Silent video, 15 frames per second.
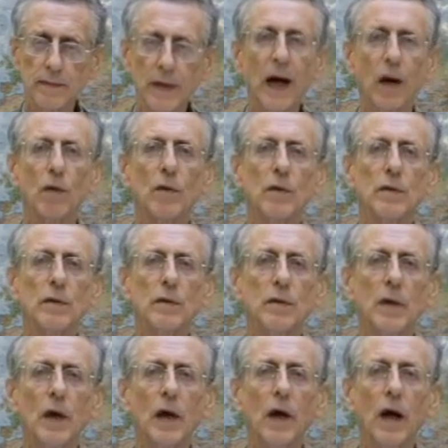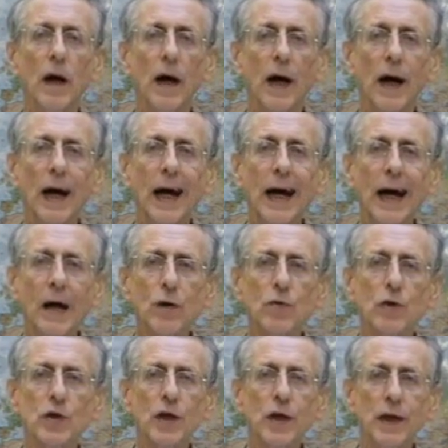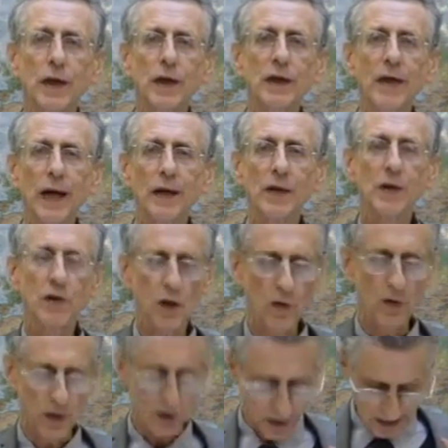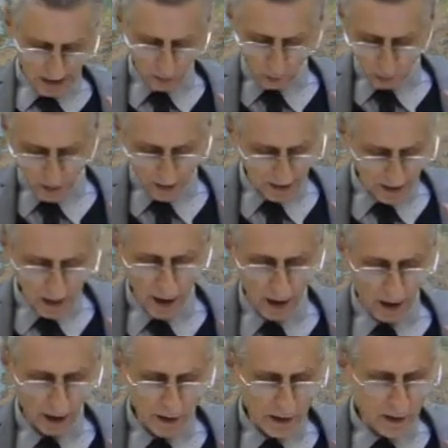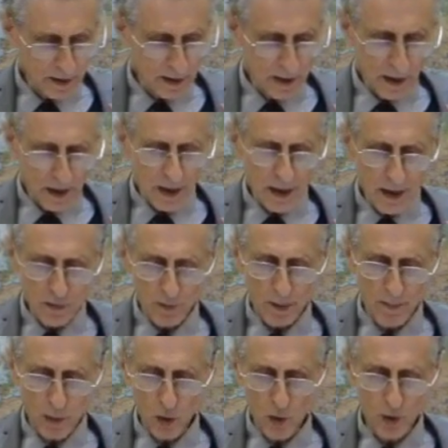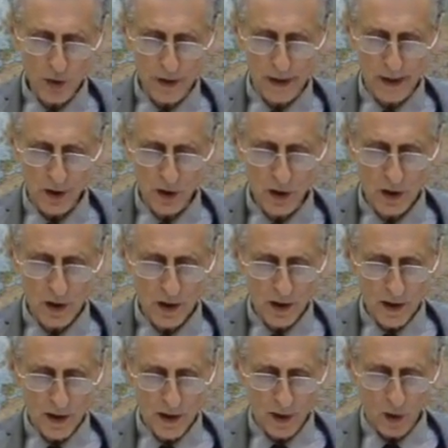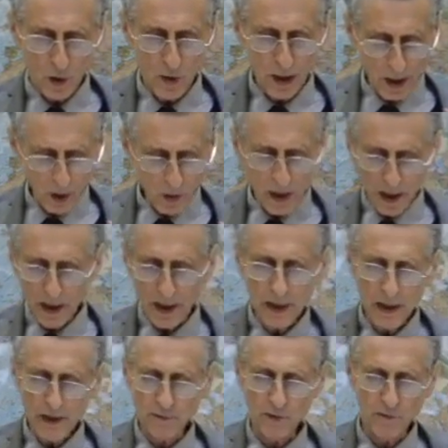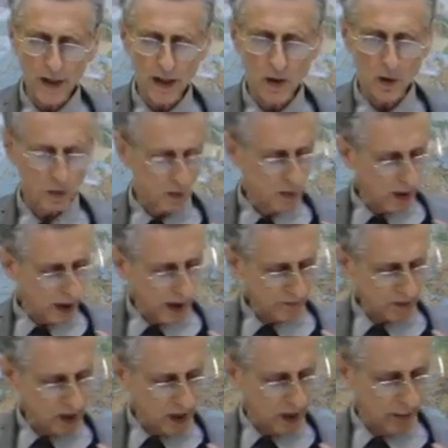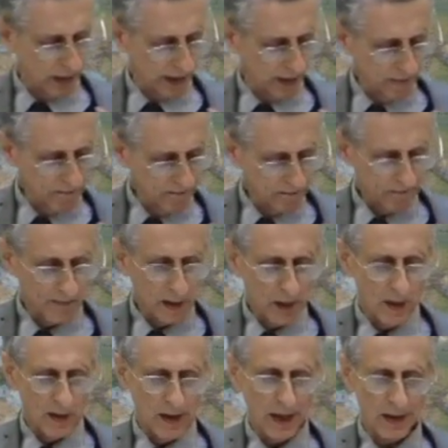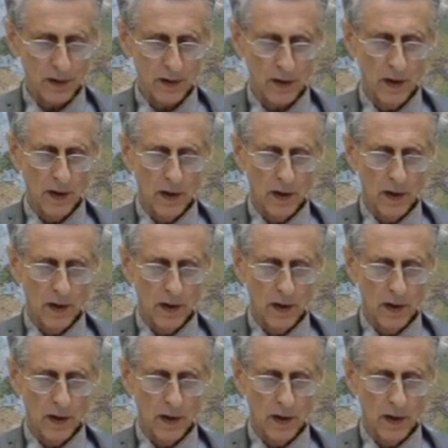Now, how does he get this across? Well, what he does, his reportage, although he gives very good graphs showing that